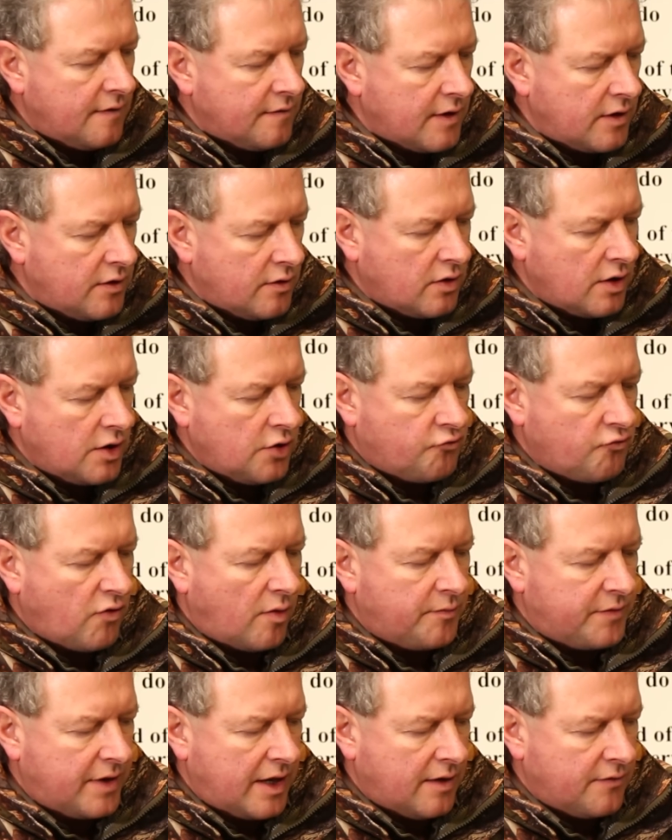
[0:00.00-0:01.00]
Then you've got your
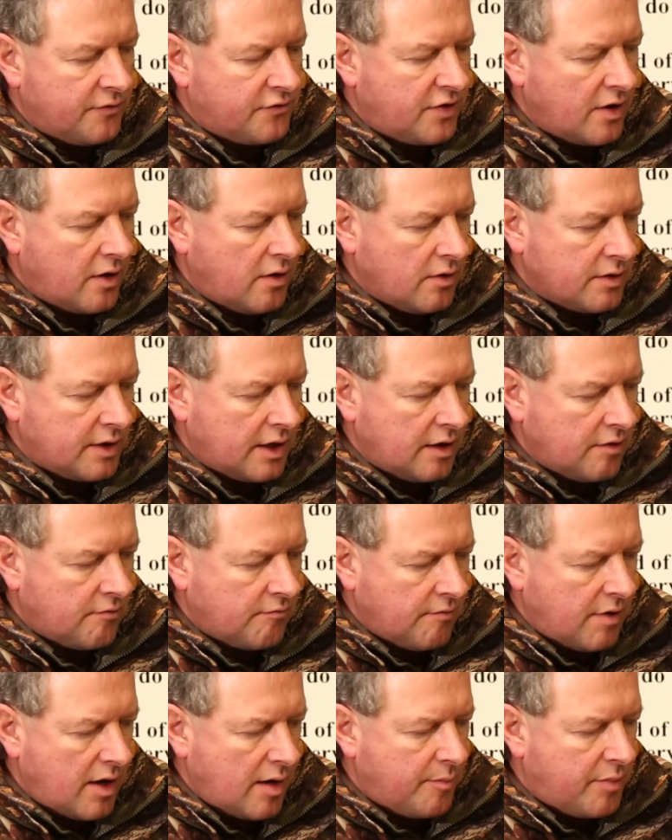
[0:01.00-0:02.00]
drop-down target
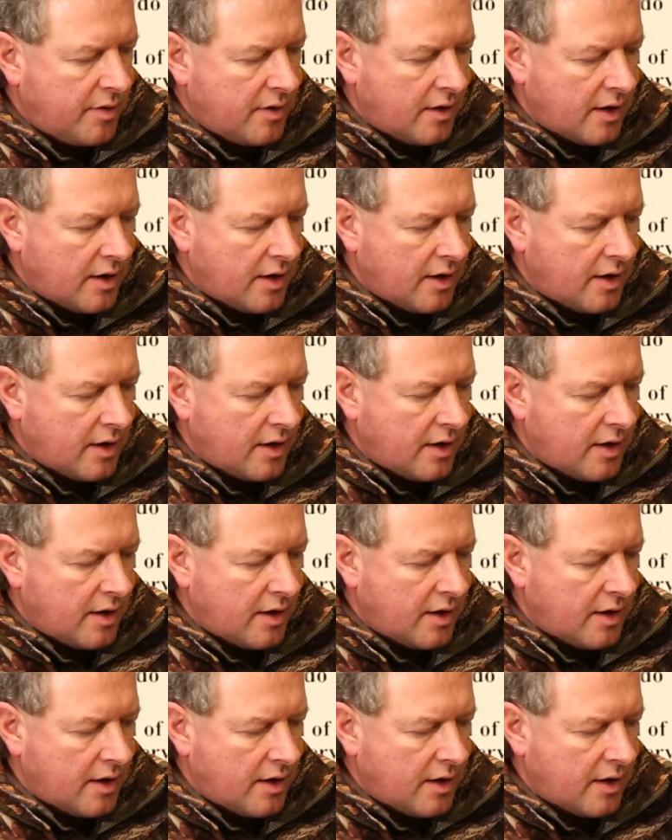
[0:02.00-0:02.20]
grip.